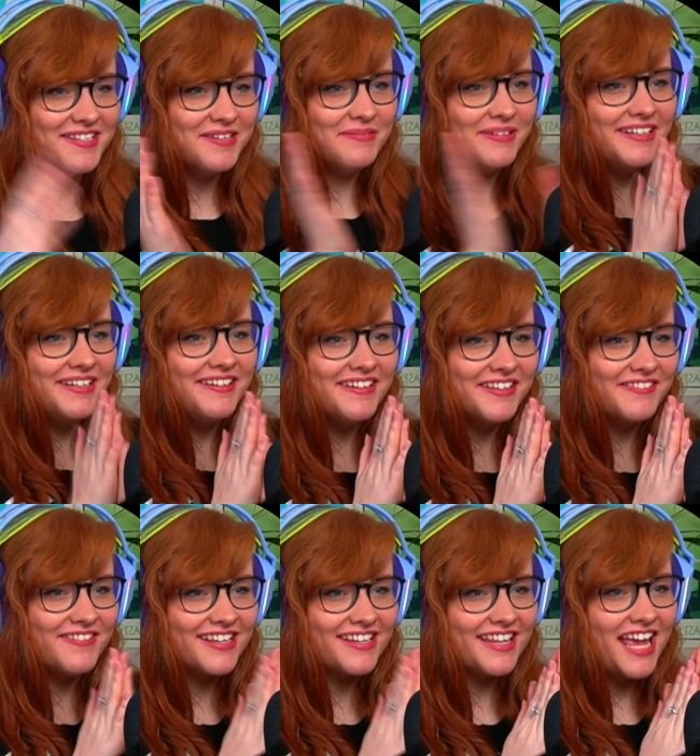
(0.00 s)
Listen, here we
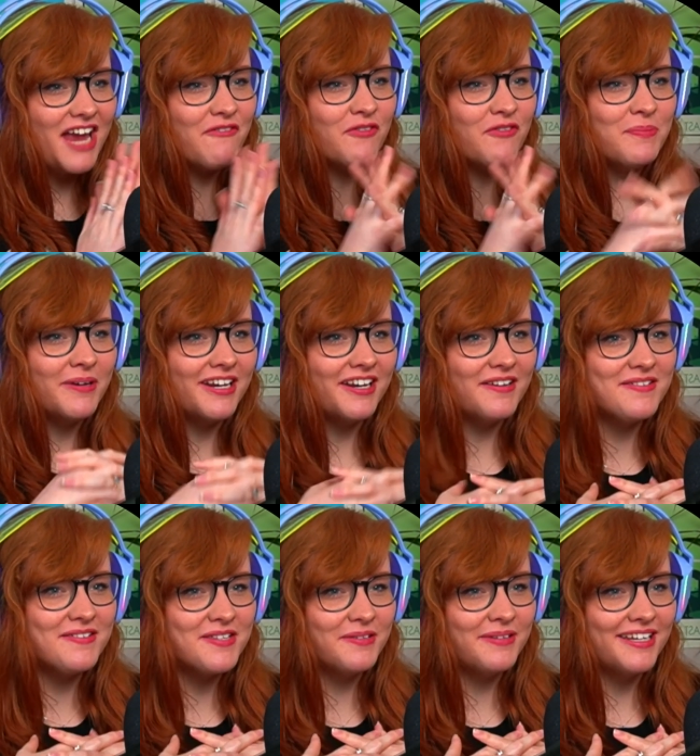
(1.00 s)
are. The fact that everybody
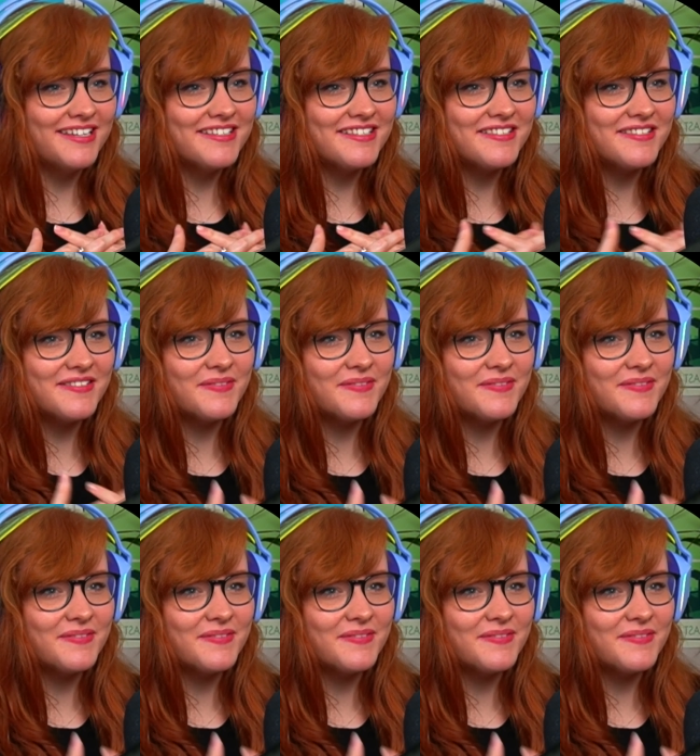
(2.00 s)
knows who he is.